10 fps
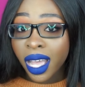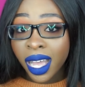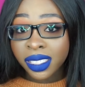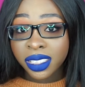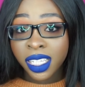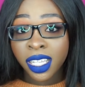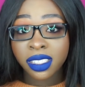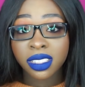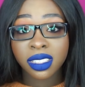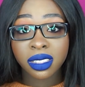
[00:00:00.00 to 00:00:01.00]
has
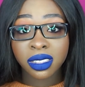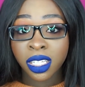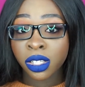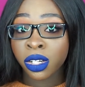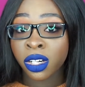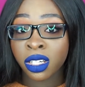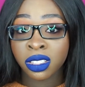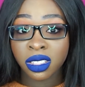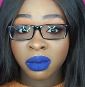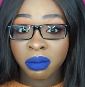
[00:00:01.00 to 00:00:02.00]
it,
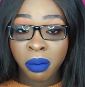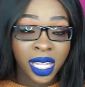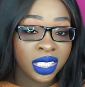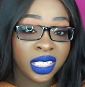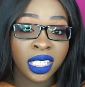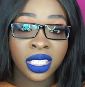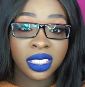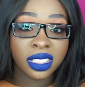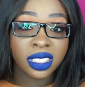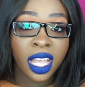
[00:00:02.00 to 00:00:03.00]
Dillard's,
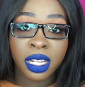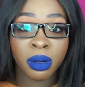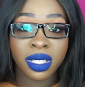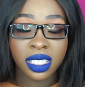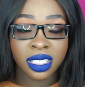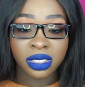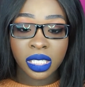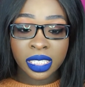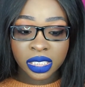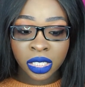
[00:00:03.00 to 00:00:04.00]
Macy's, anywhere that sells
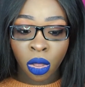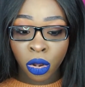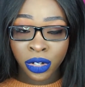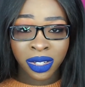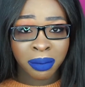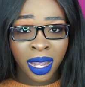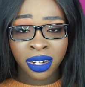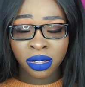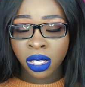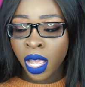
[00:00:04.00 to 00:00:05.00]
Estee Lauder, you can buy
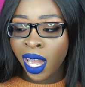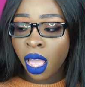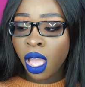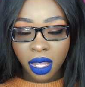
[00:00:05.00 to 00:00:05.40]
it online.